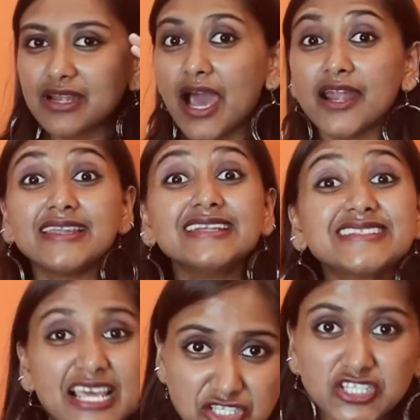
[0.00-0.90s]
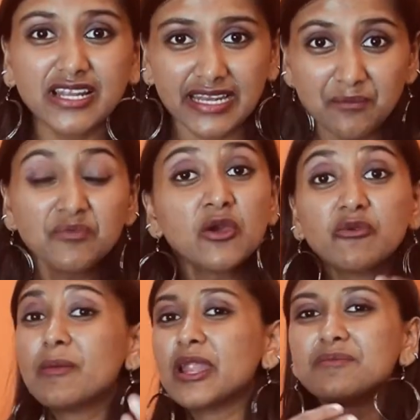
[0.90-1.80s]
unintentionally,
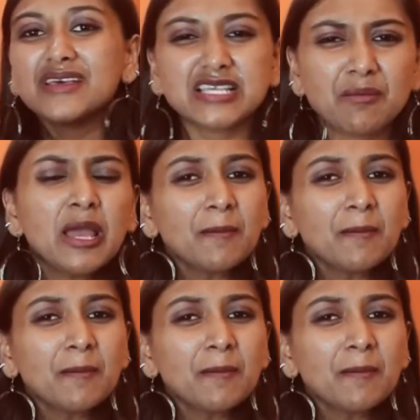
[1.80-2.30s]
we might mess up.